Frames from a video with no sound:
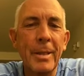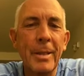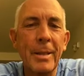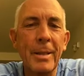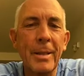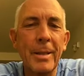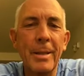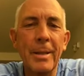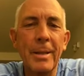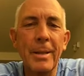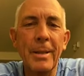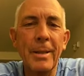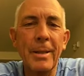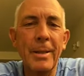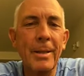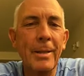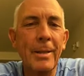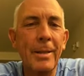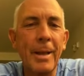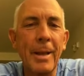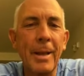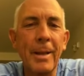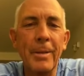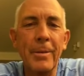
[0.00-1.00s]
uh,
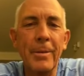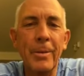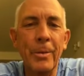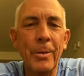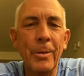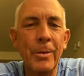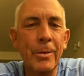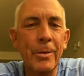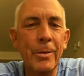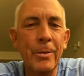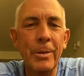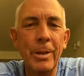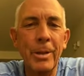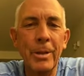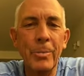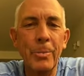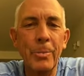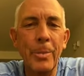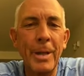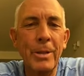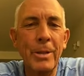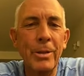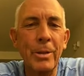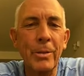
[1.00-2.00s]
that just
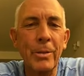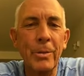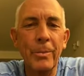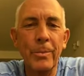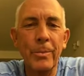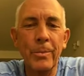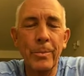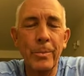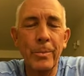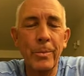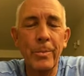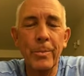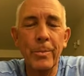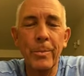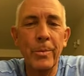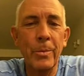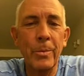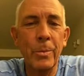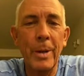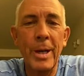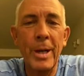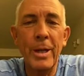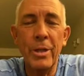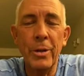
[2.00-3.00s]
makes you
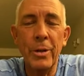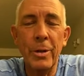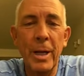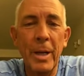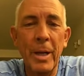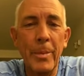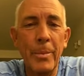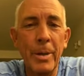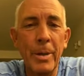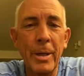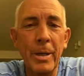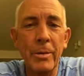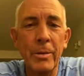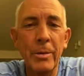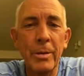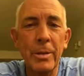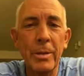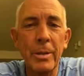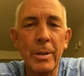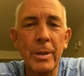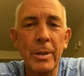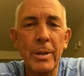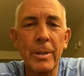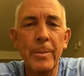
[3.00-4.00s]
raise your eyebrows.
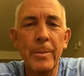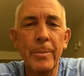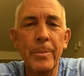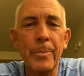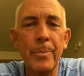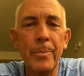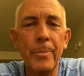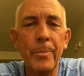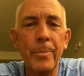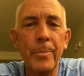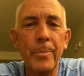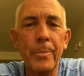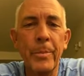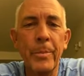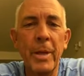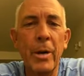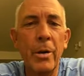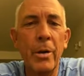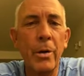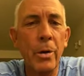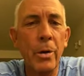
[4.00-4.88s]
Um, that